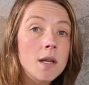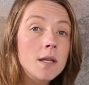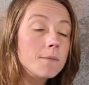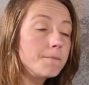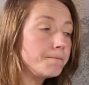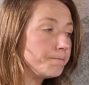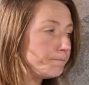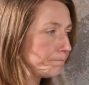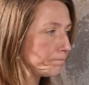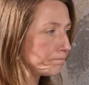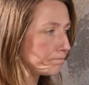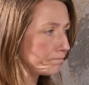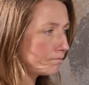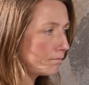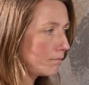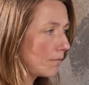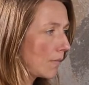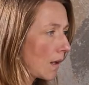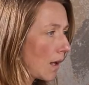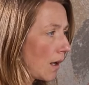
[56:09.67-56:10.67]
it
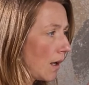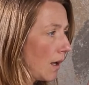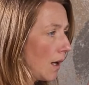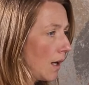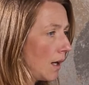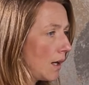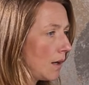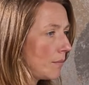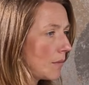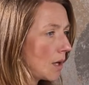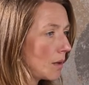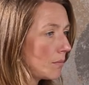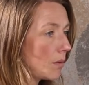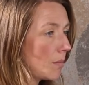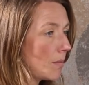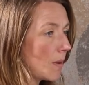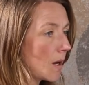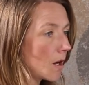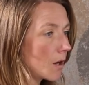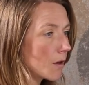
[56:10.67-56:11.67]
um, and
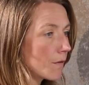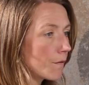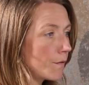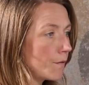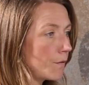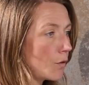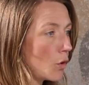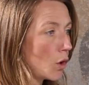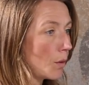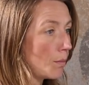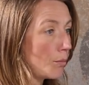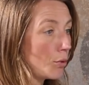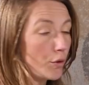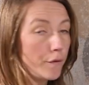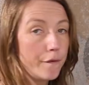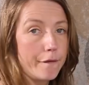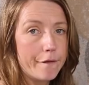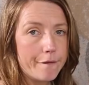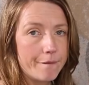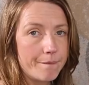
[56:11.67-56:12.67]
prepare it for
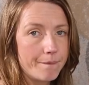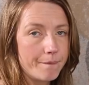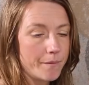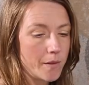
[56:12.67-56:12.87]
proof.